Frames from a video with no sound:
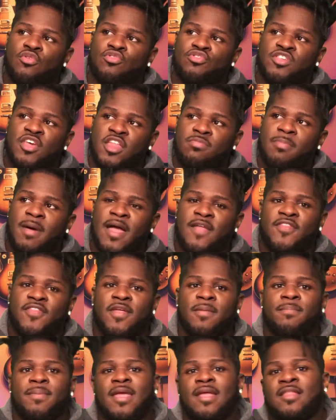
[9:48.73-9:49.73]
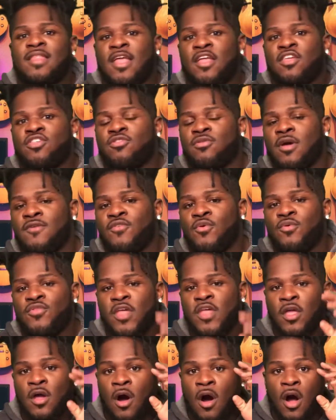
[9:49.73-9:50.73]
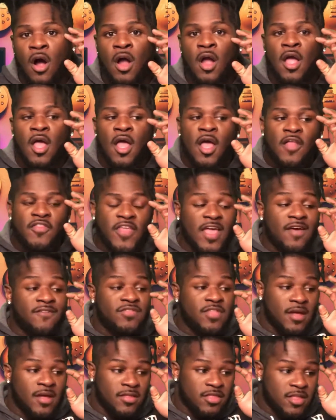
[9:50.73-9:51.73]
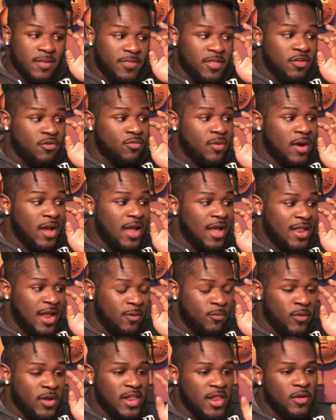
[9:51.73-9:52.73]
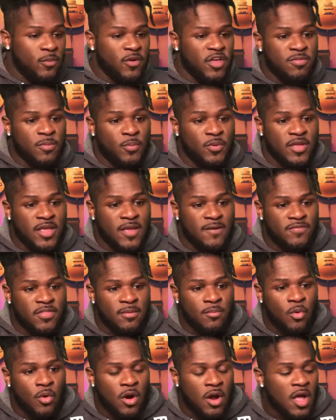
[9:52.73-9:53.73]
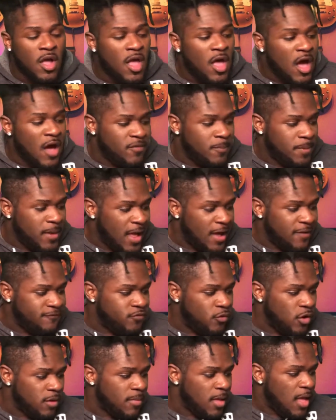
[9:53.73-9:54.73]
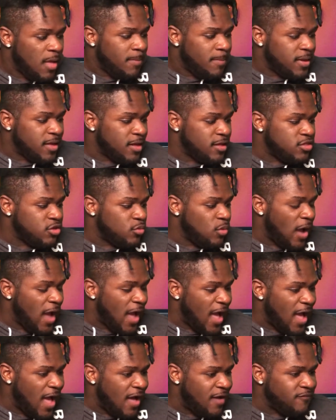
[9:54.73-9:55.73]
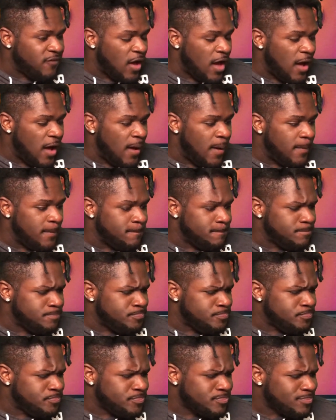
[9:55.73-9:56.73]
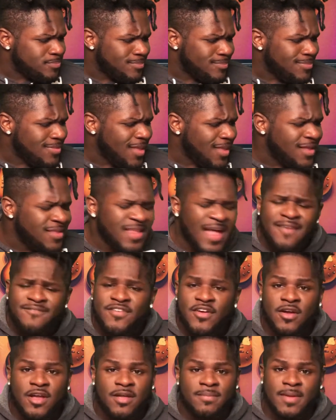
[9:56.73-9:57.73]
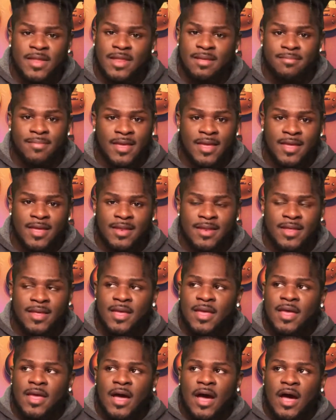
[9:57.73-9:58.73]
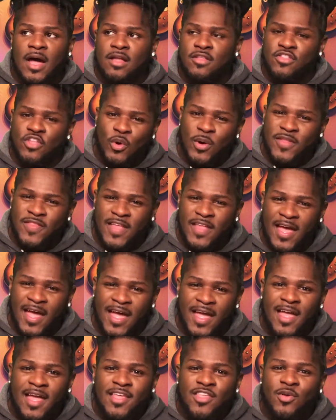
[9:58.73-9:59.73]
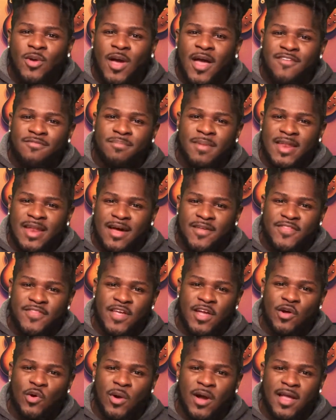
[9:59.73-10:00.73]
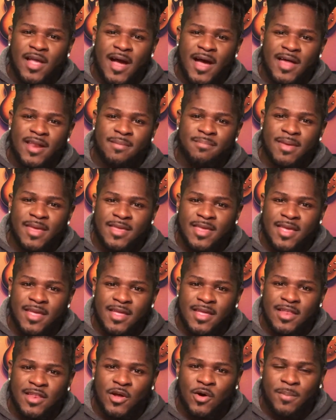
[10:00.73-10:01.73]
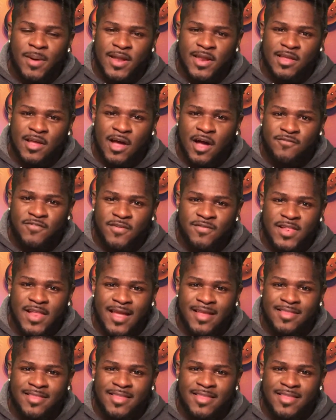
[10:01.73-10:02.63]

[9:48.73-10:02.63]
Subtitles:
just by them being nature of who they are, they have done something great, and I really wish people would give them more of a platform because you have, not very many men doing that. You have men out there who are kind of making, money off of it, like